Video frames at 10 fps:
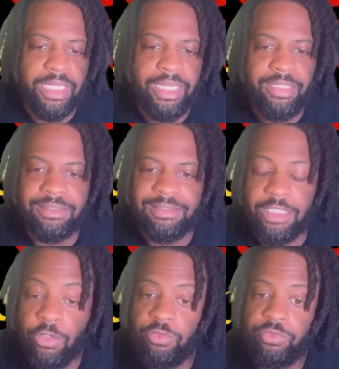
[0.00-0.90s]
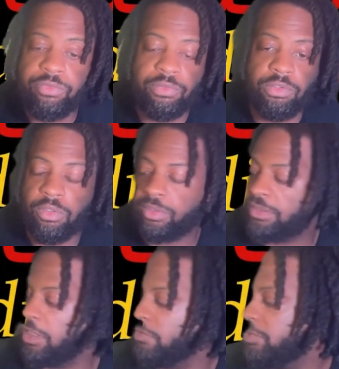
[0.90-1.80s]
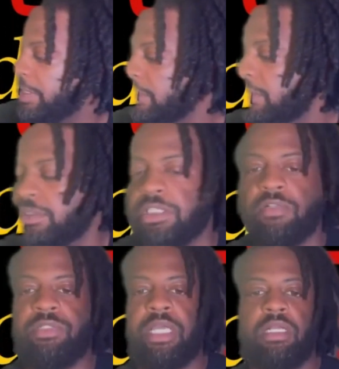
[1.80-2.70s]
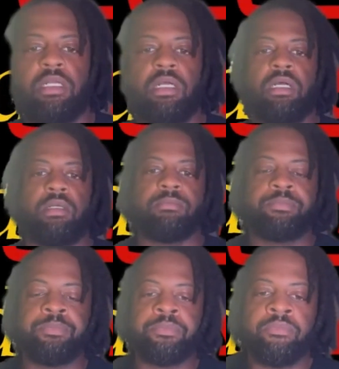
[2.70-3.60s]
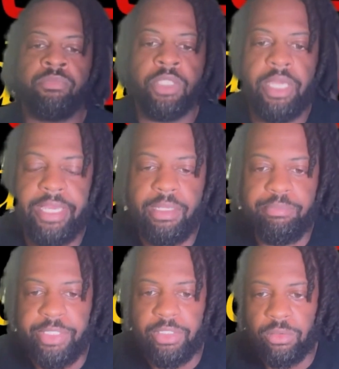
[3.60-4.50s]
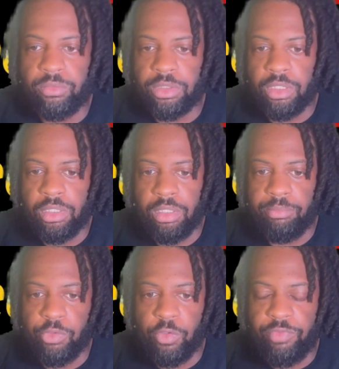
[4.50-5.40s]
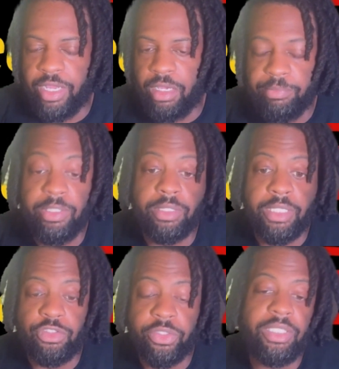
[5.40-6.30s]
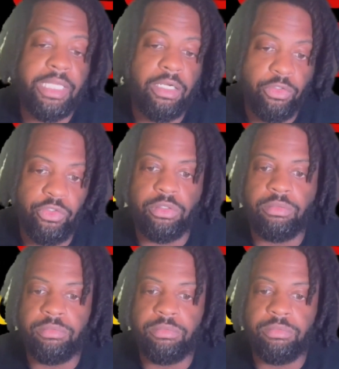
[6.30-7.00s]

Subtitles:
like Self. You can go to Self-Lender, self.com, and build a profile, build a trade line on your